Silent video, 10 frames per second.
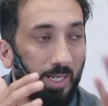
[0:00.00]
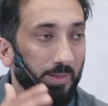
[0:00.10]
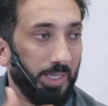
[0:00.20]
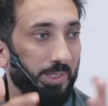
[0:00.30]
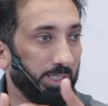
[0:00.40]

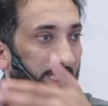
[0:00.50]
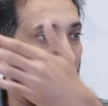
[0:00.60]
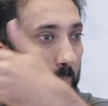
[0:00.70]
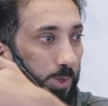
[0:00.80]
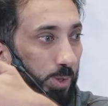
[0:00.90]
Then there's the
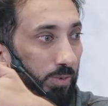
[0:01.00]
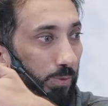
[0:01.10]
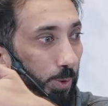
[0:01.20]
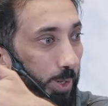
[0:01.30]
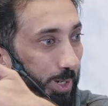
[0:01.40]
episode of
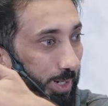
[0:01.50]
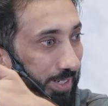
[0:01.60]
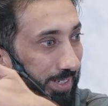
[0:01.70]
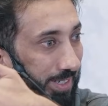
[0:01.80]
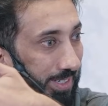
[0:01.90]
order
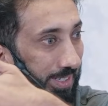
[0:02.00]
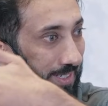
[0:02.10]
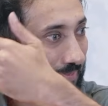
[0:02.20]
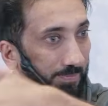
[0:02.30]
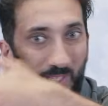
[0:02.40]

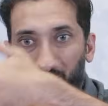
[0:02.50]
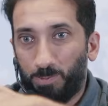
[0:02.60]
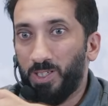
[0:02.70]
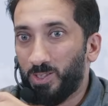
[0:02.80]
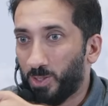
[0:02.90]
that's
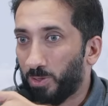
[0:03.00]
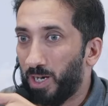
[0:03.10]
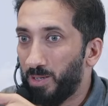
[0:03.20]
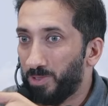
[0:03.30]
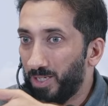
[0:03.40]
being
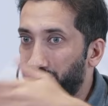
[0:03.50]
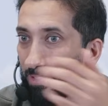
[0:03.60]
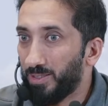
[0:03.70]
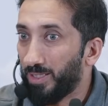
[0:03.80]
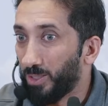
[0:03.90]
described in
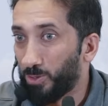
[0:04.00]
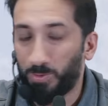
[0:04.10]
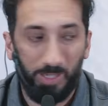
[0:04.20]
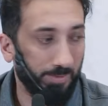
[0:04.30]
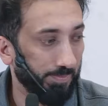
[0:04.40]
the next
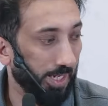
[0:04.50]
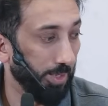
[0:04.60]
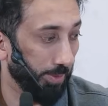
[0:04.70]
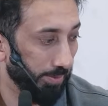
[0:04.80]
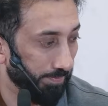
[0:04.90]
surah.
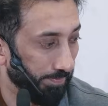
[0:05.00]
Anyway,